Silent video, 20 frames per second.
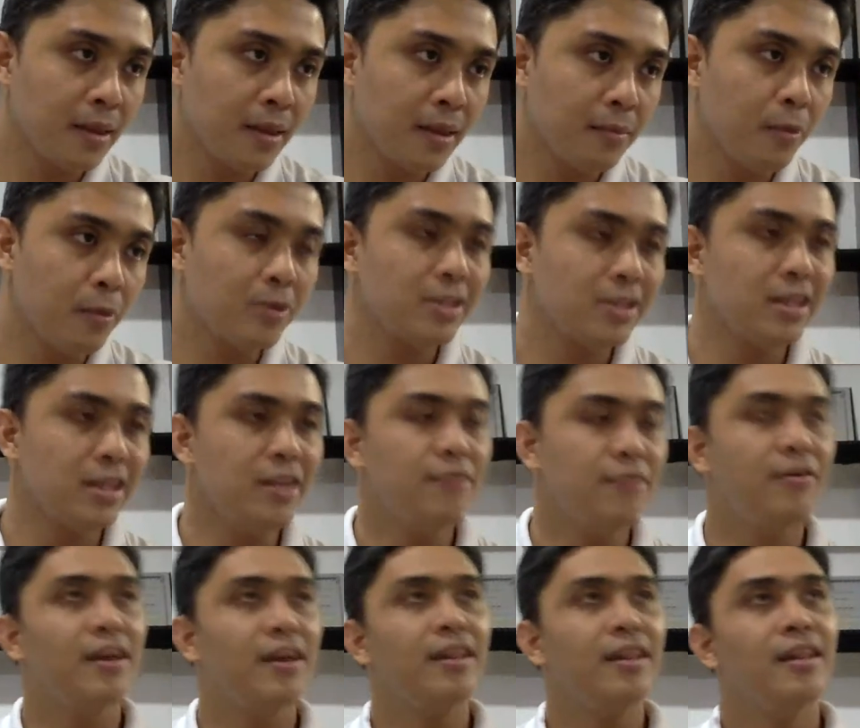Because
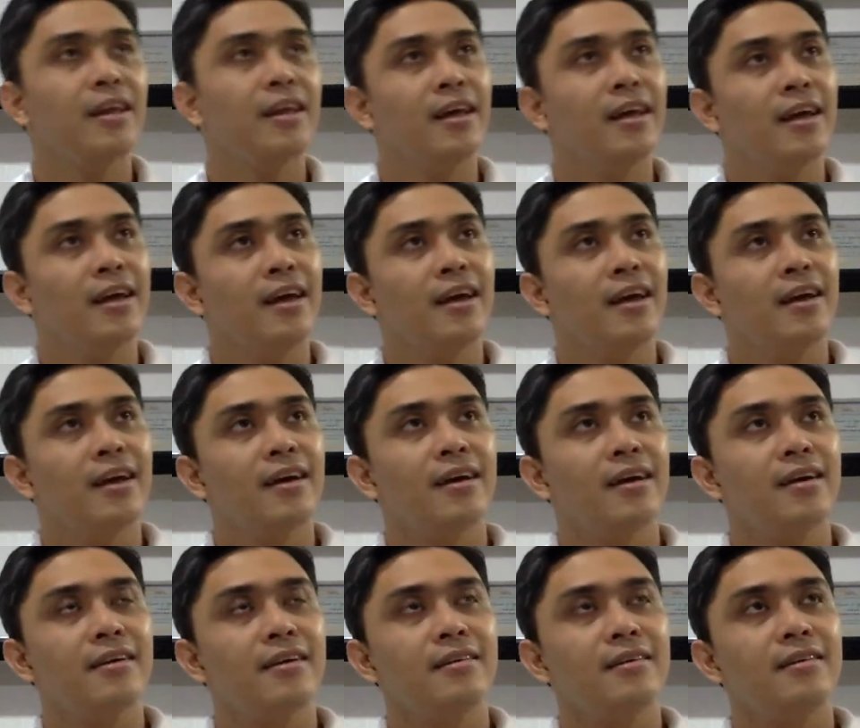even
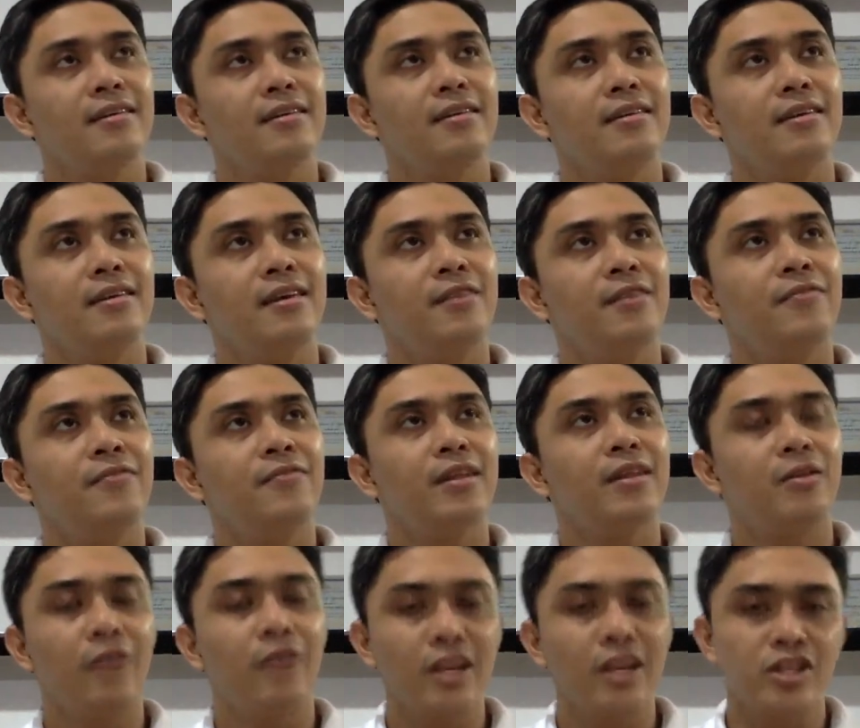
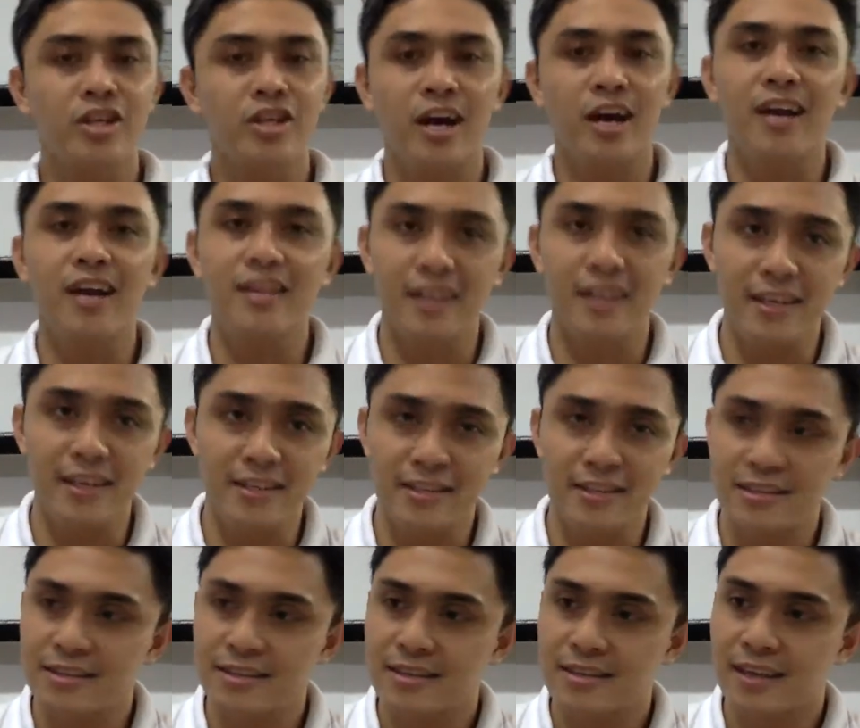rich
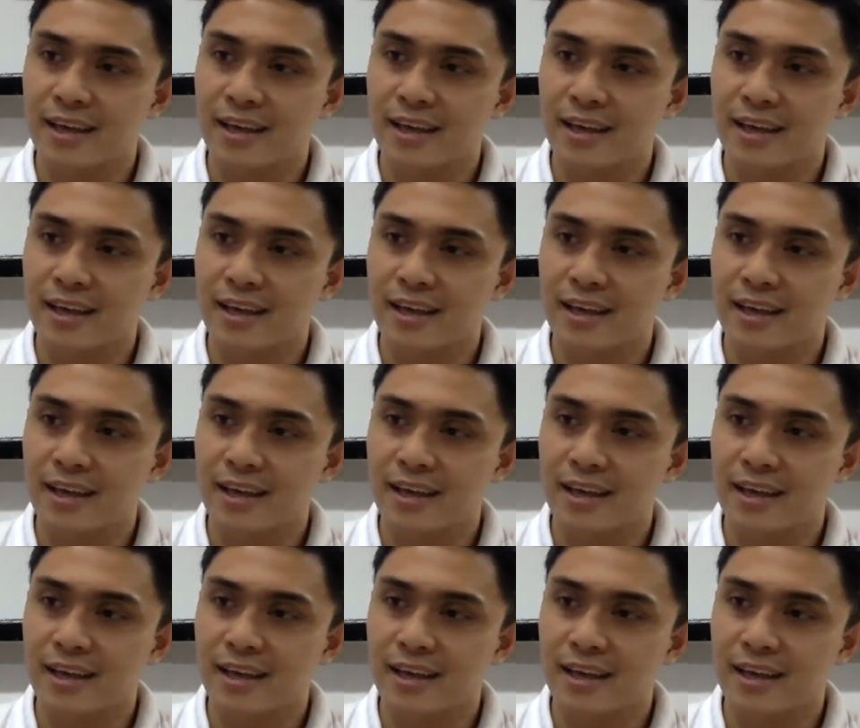countries